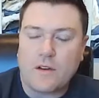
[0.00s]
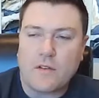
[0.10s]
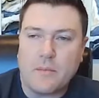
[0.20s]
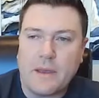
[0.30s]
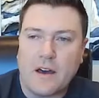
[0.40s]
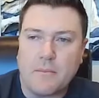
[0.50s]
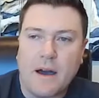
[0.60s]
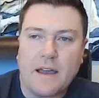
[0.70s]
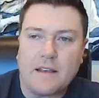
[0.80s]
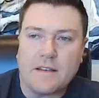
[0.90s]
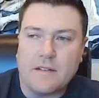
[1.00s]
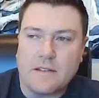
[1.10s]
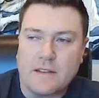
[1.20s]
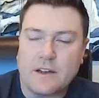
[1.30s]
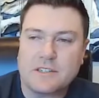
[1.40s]
for me on my
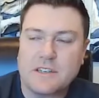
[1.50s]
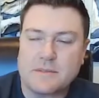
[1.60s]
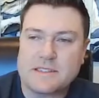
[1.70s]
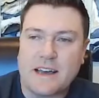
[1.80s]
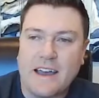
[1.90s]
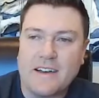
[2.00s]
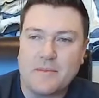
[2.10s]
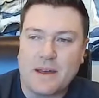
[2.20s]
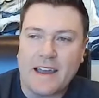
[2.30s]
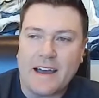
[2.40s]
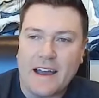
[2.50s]
leadership style, but I,